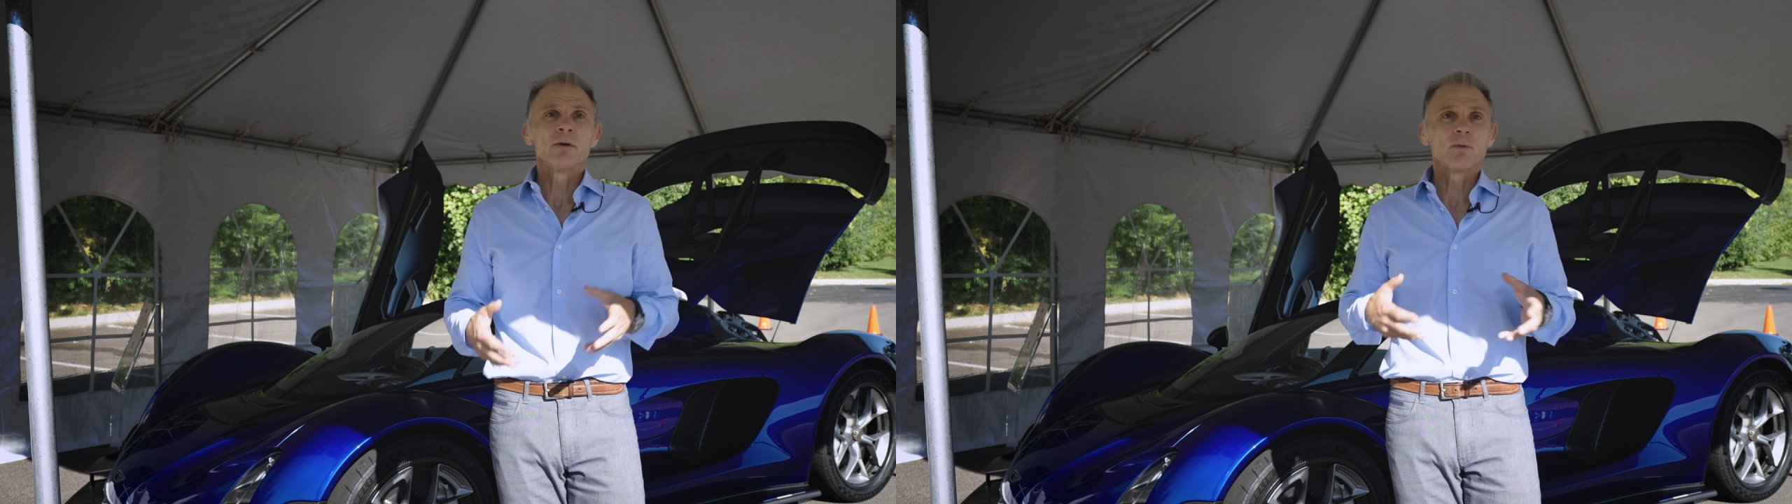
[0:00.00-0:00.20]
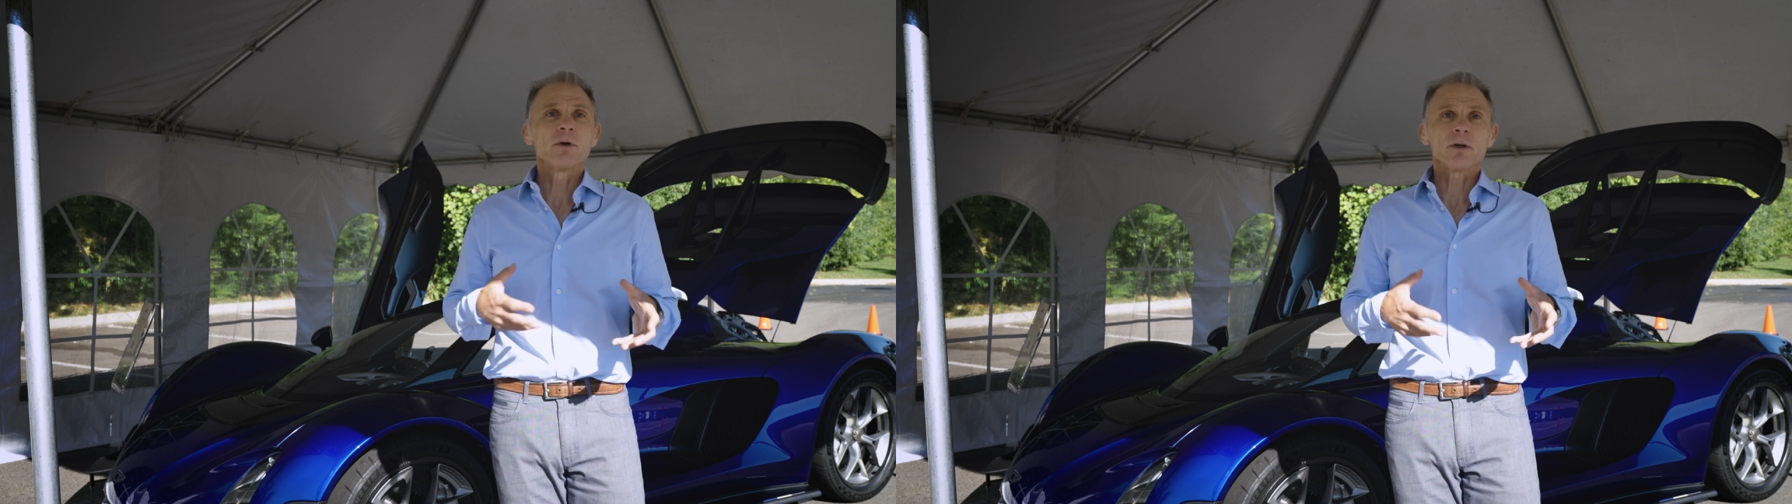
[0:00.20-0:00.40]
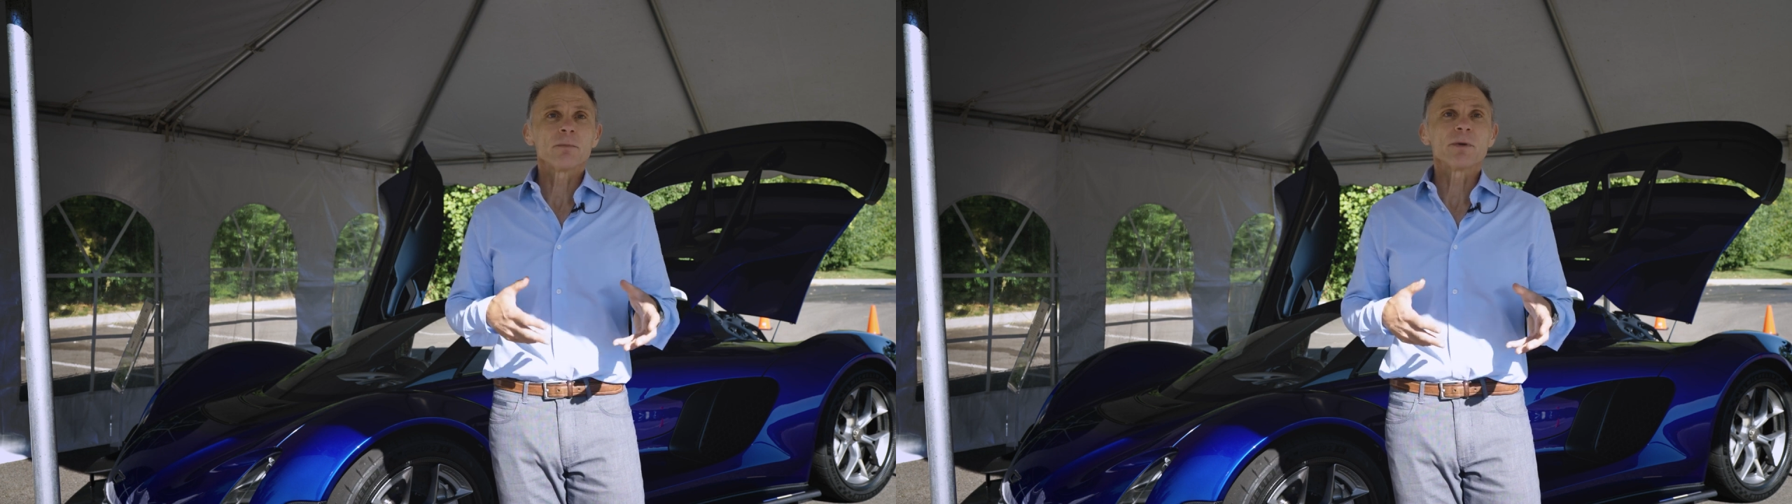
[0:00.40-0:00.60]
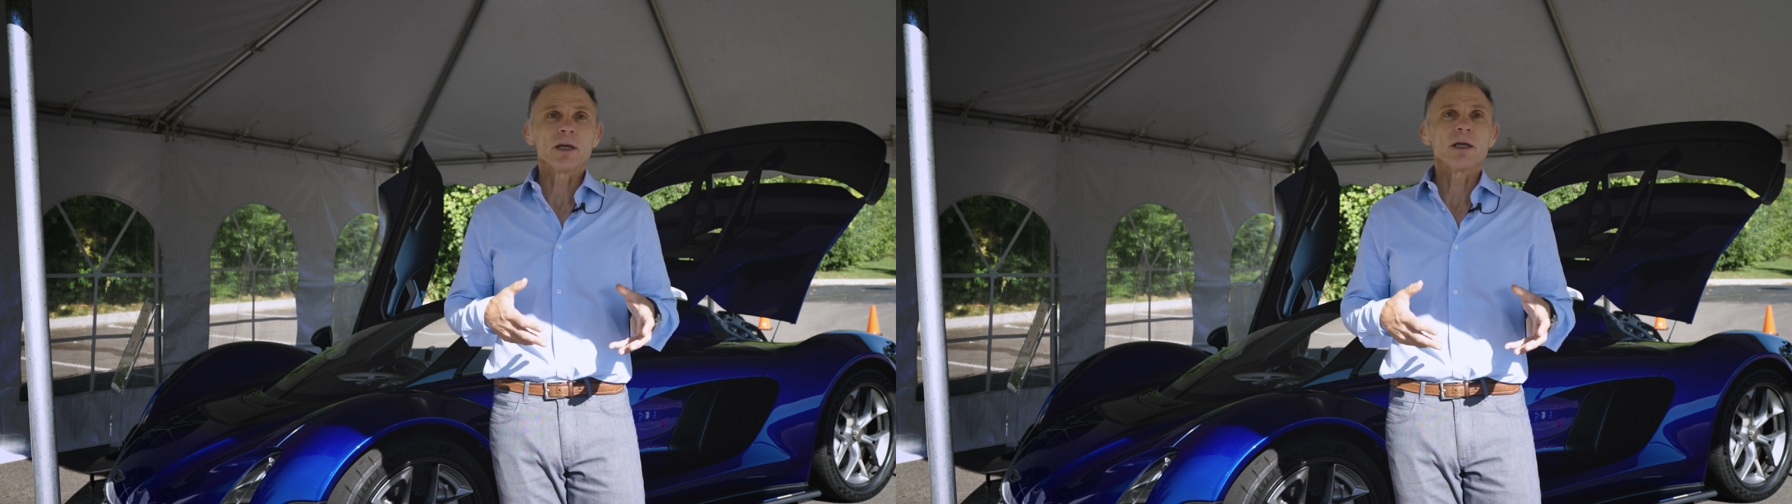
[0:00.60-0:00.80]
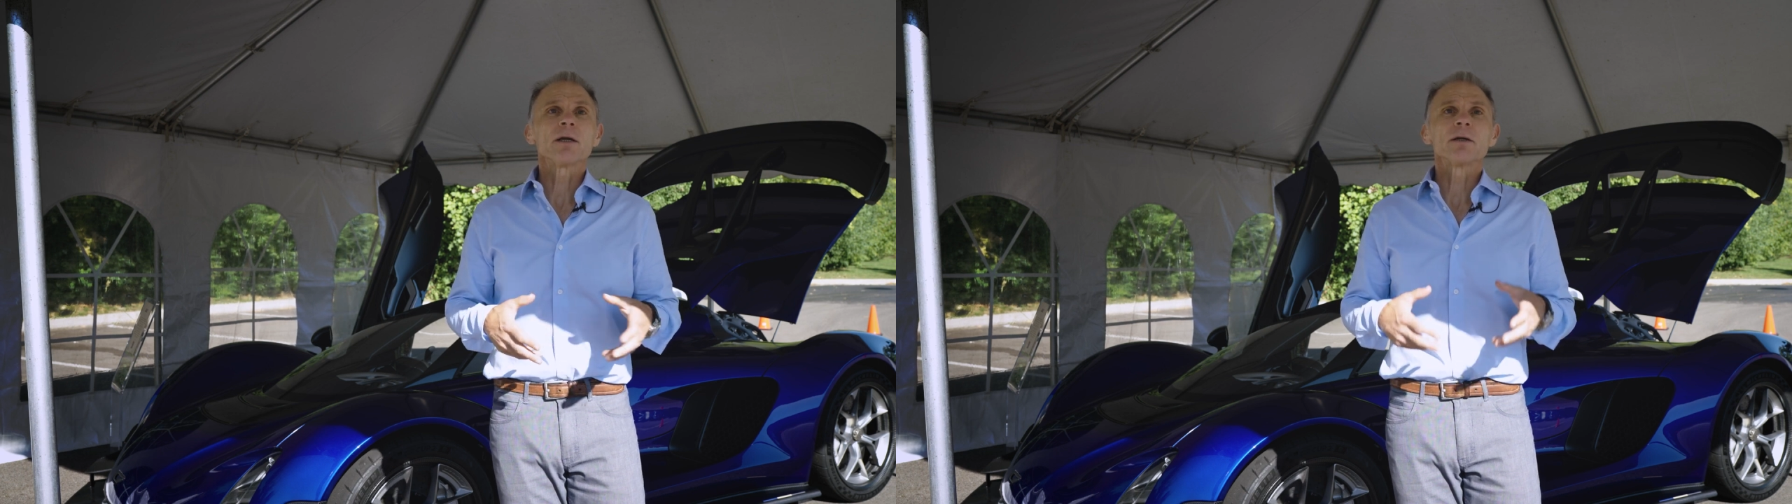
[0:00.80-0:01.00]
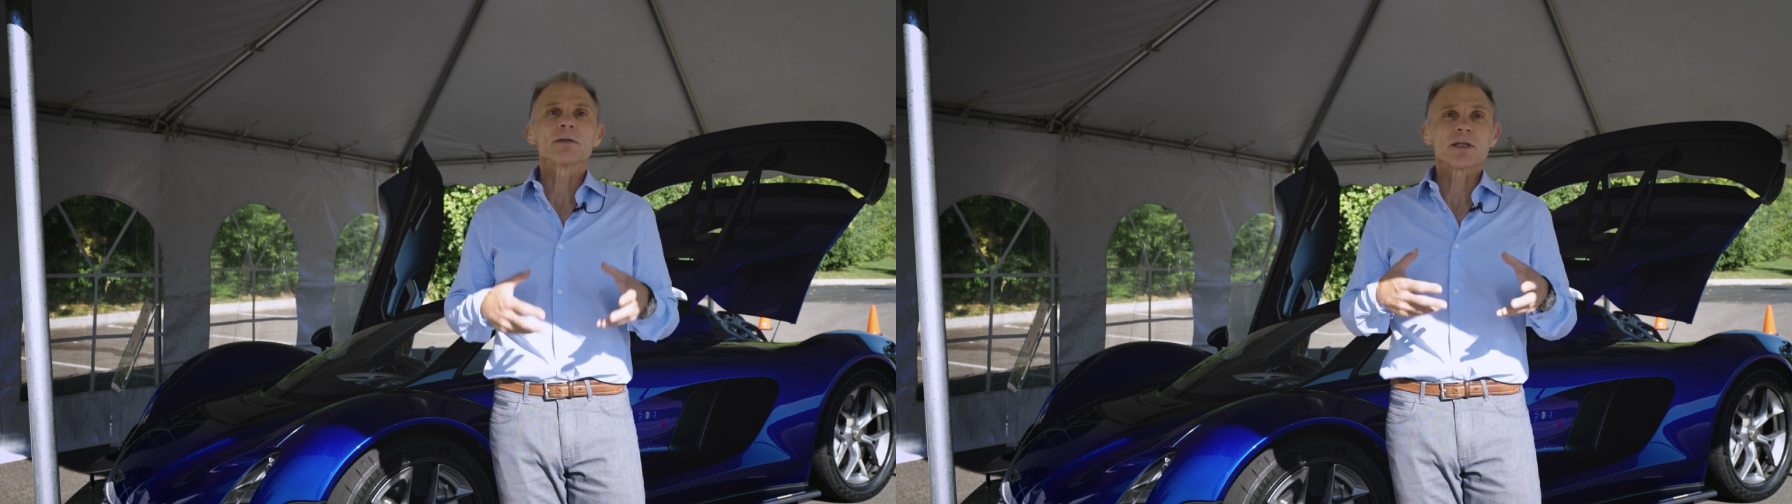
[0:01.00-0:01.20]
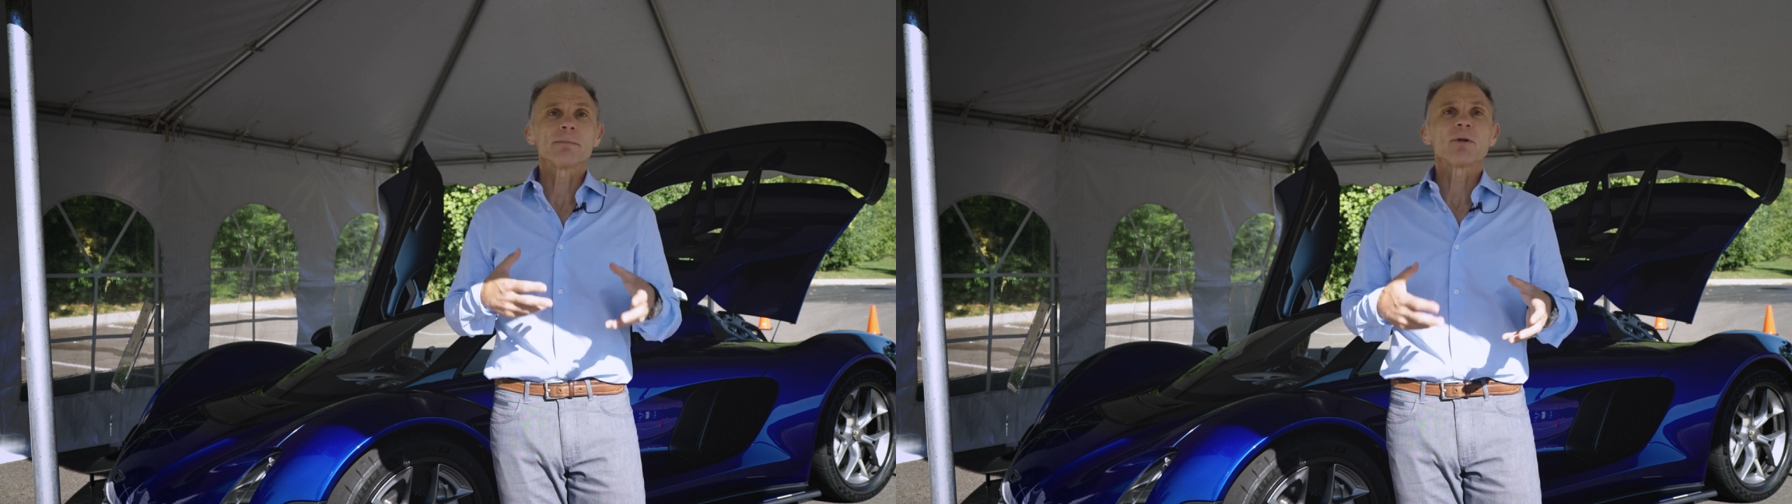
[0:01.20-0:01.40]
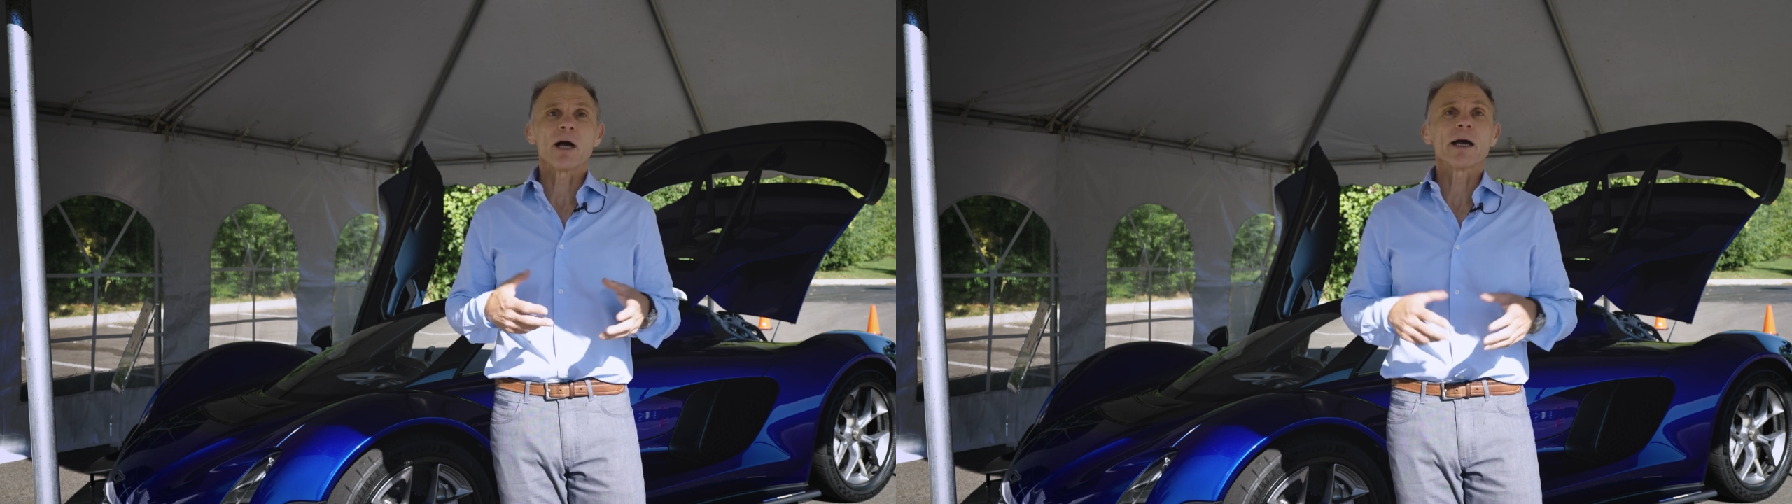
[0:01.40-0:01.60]
we'll be
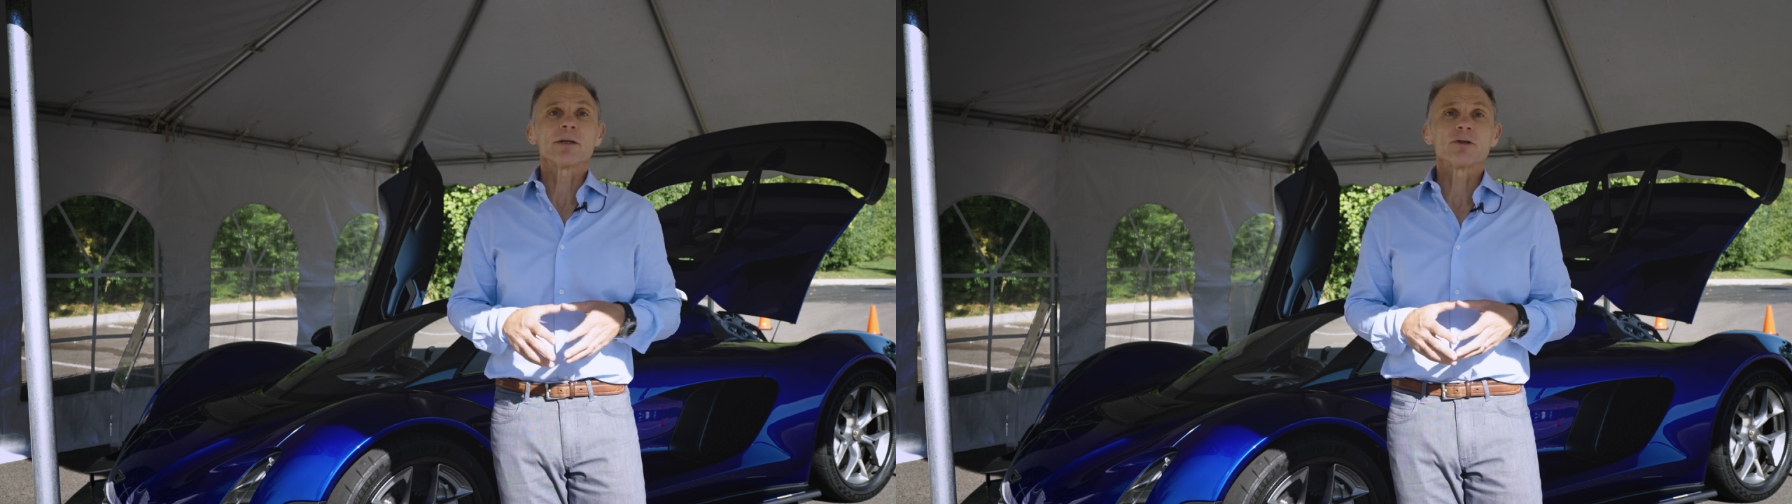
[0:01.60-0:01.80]
supplying